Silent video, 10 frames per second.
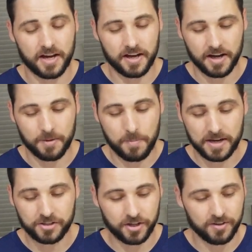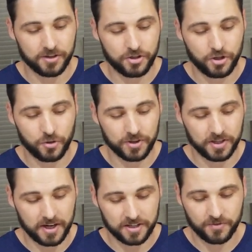a meshing of the two in
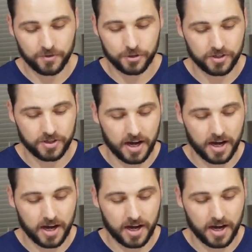the next version.